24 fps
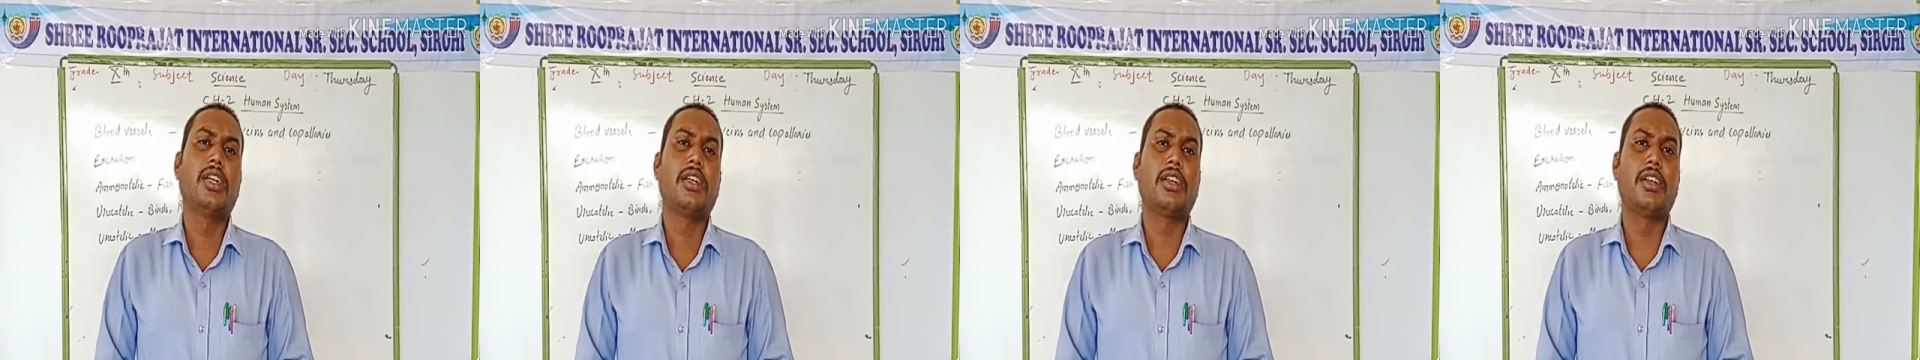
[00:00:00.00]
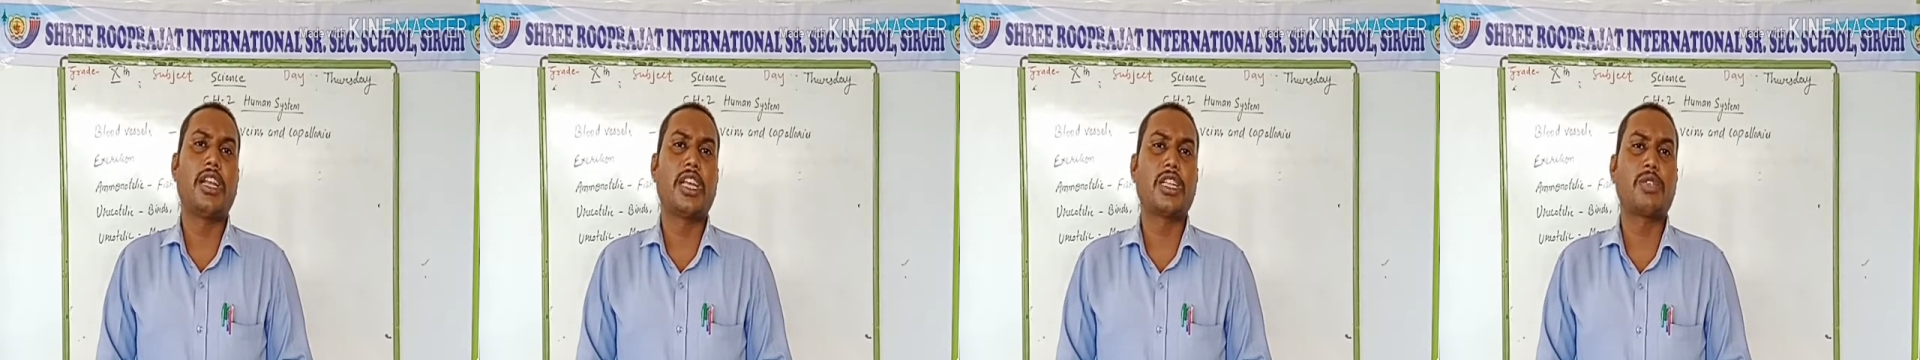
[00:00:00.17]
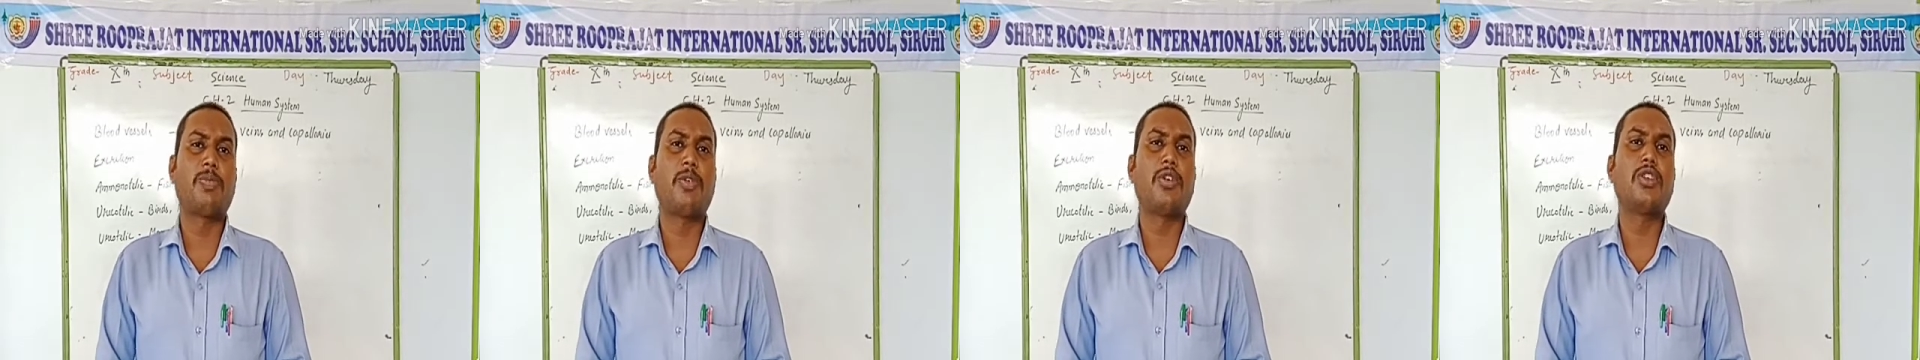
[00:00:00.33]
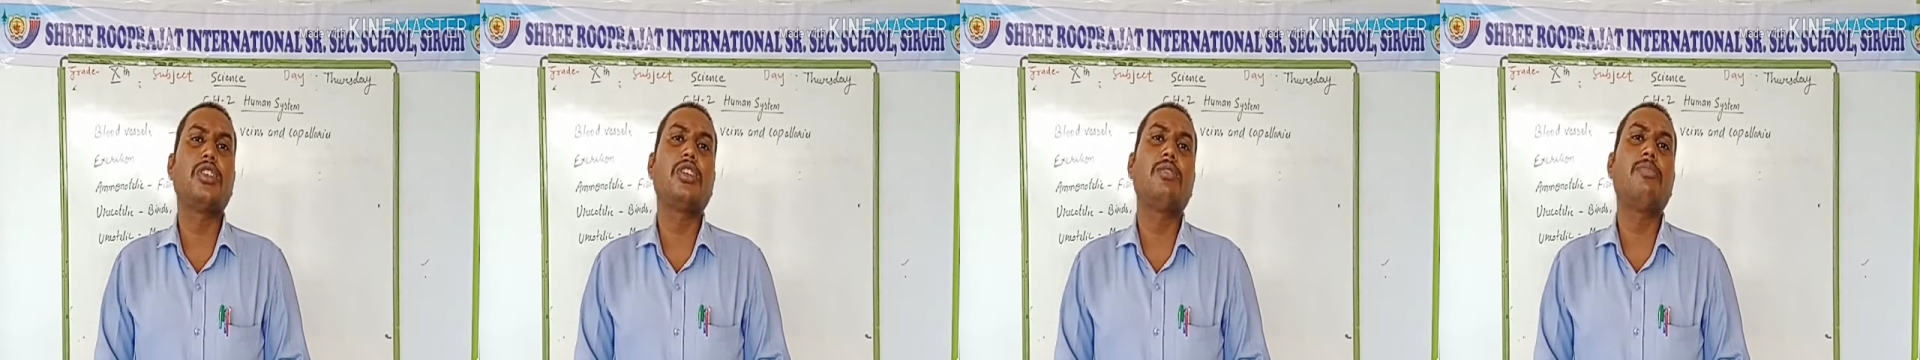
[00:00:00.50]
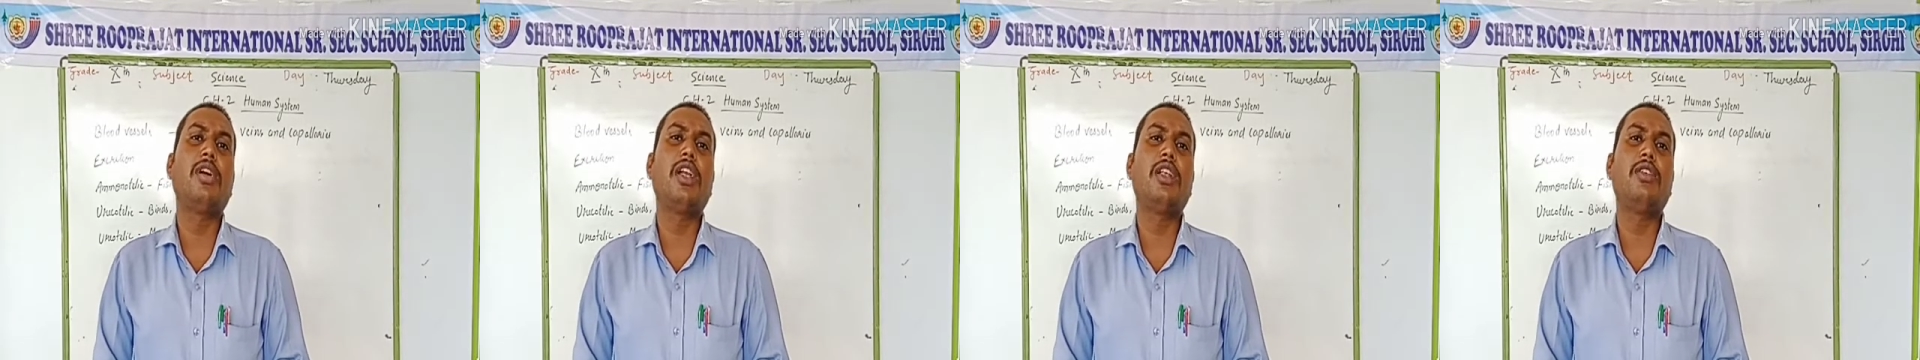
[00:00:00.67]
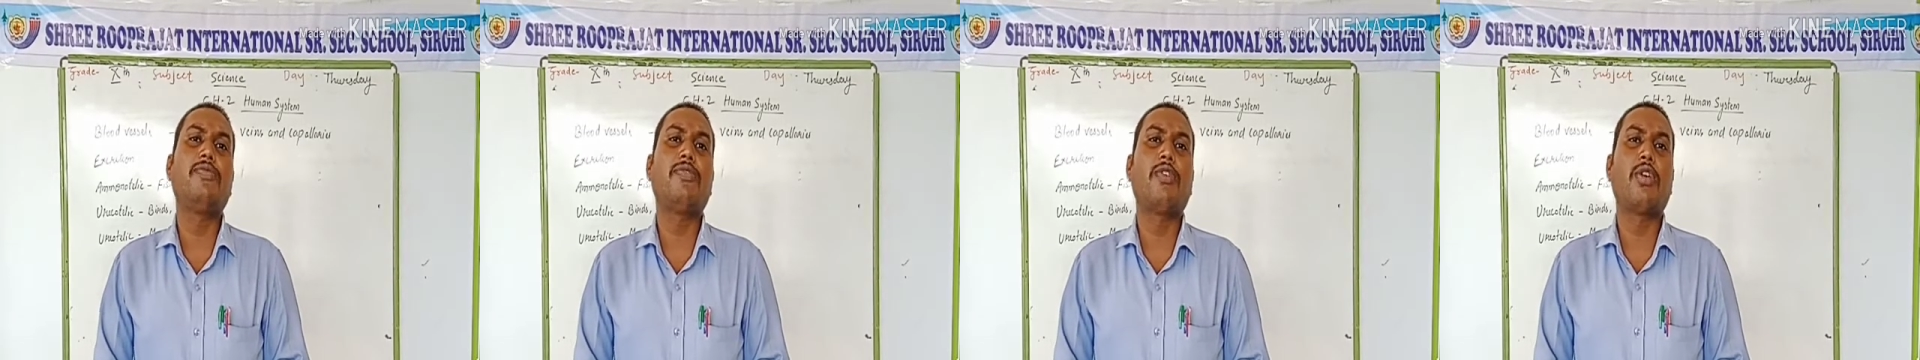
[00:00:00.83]

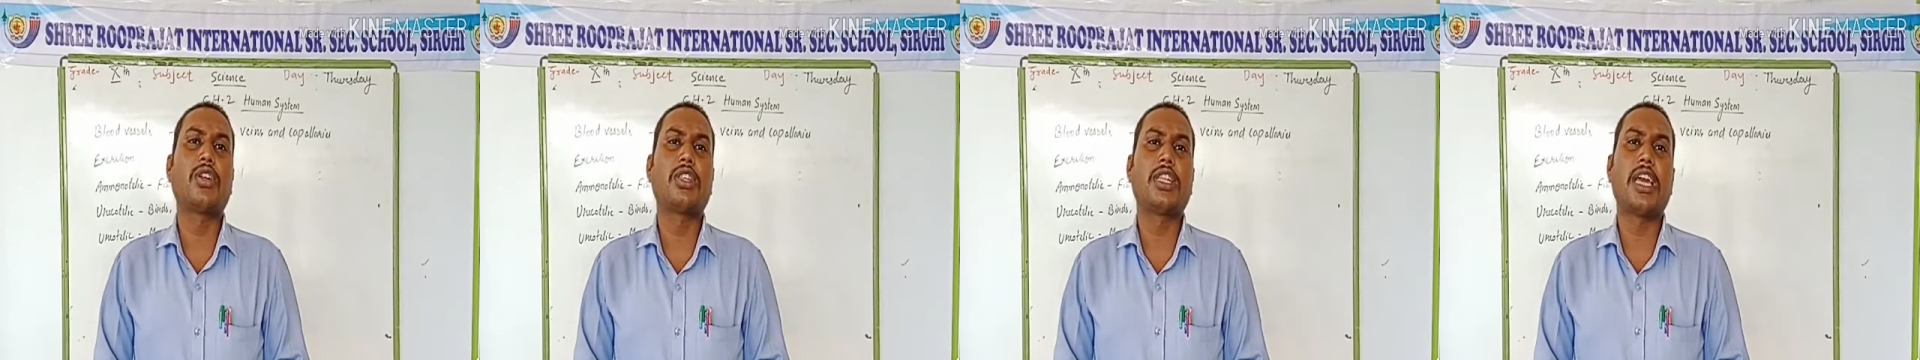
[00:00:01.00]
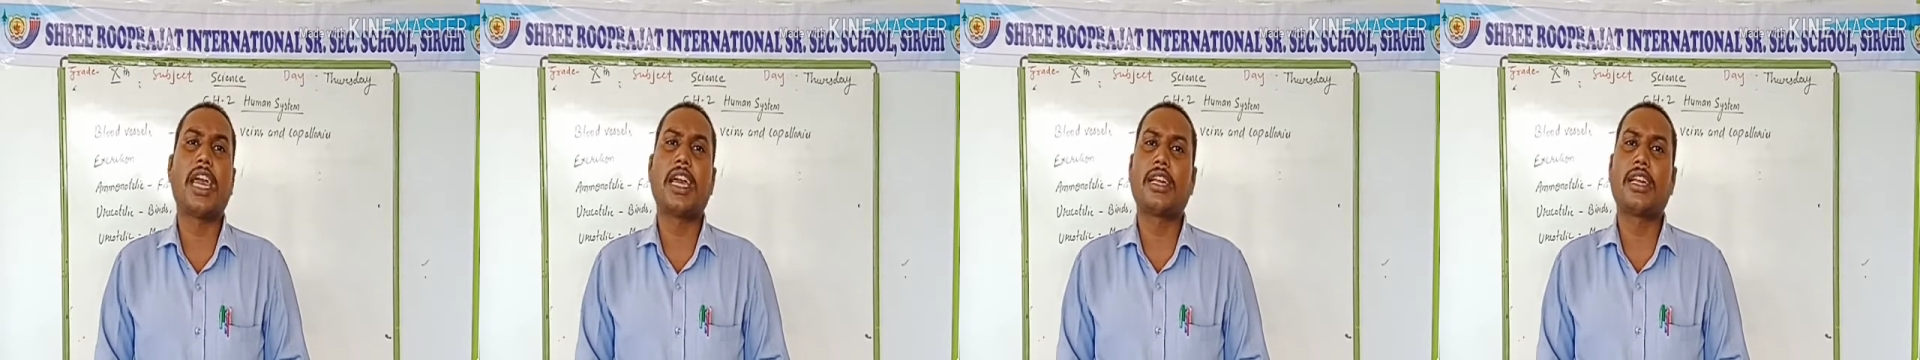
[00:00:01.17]
responsible for the